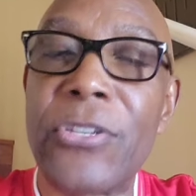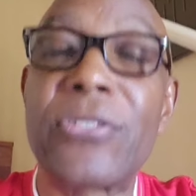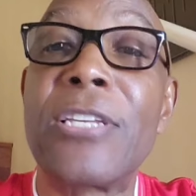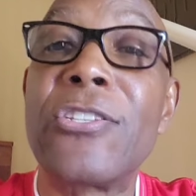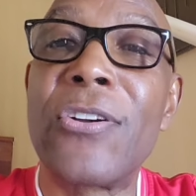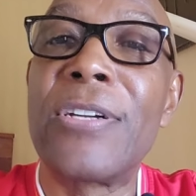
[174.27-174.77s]

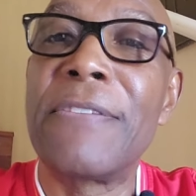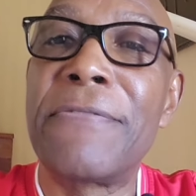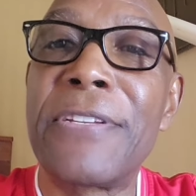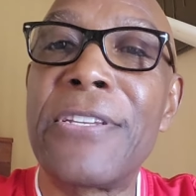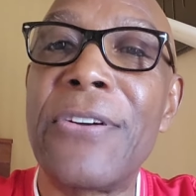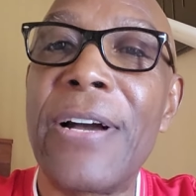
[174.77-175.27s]
just enjoy the
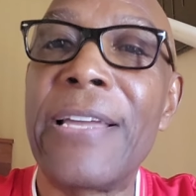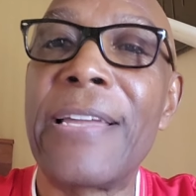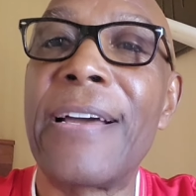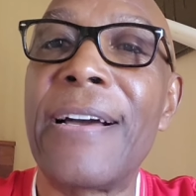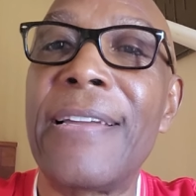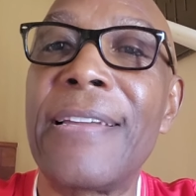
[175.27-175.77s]
video I I,
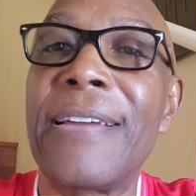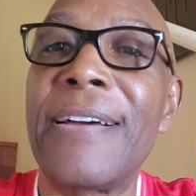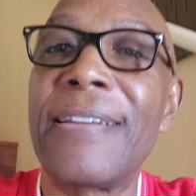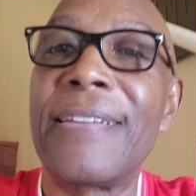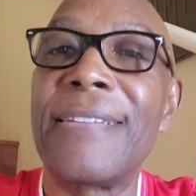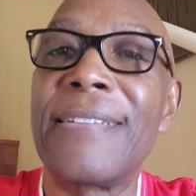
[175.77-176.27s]

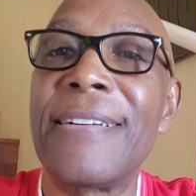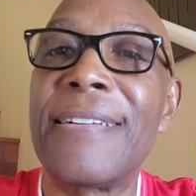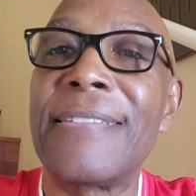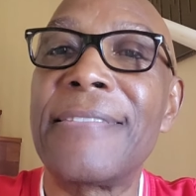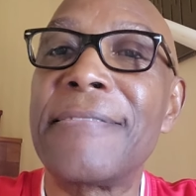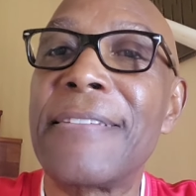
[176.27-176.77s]
I,
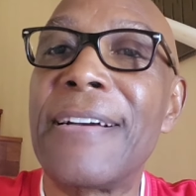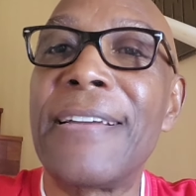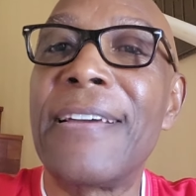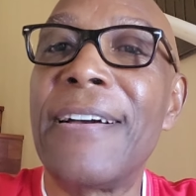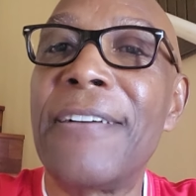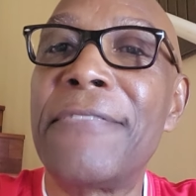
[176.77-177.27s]
I
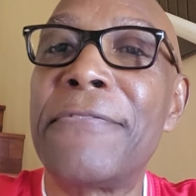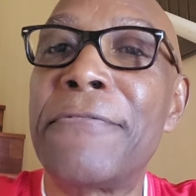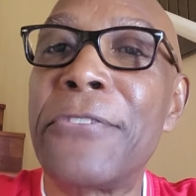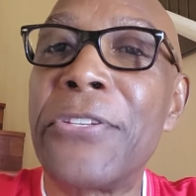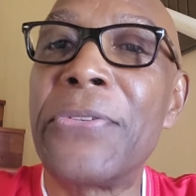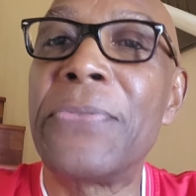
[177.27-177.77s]
I have
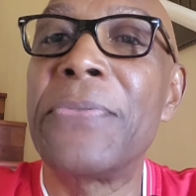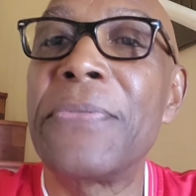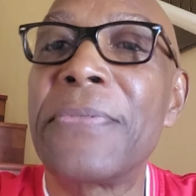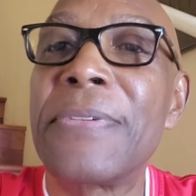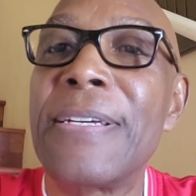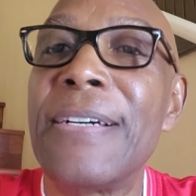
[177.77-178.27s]
for you.
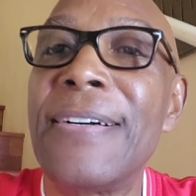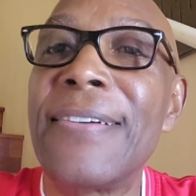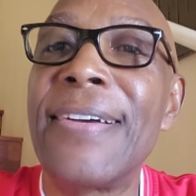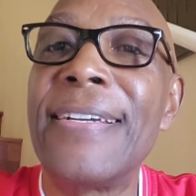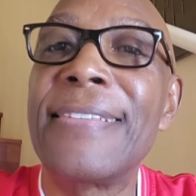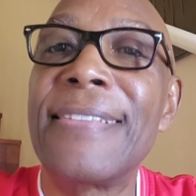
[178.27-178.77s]

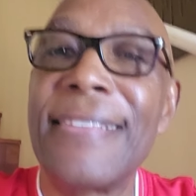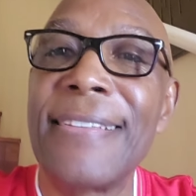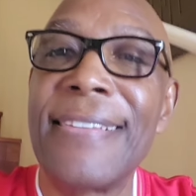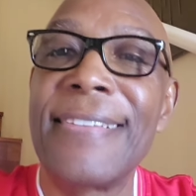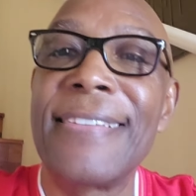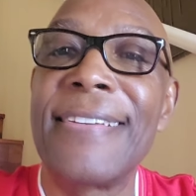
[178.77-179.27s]
All right.
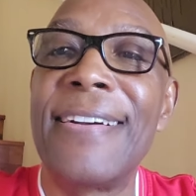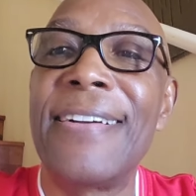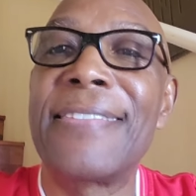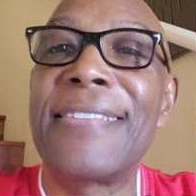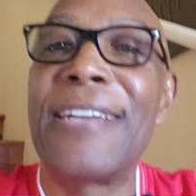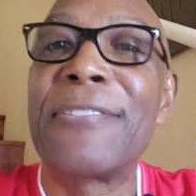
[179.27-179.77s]
All right.